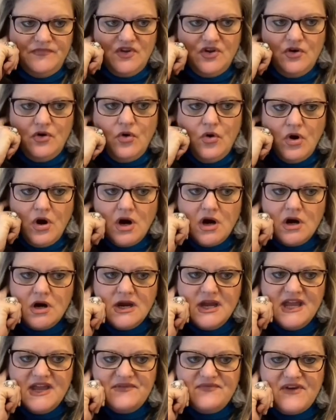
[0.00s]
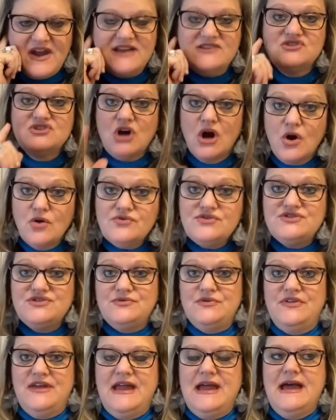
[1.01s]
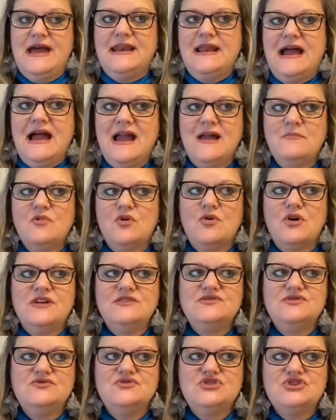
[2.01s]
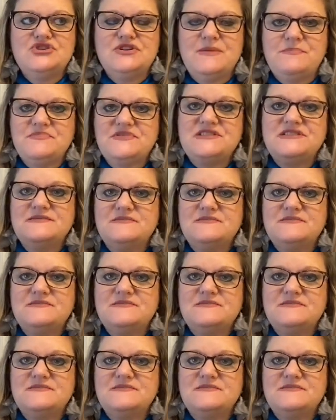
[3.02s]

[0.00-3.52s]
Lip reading: Or if I don't do that, I'm going to ship